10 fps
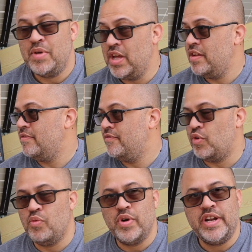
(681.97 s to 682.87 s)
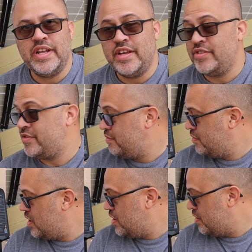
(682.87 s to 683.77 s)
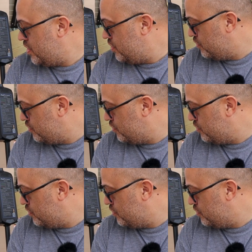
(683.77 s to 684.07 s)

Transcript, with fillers: But for what it is, uh, it,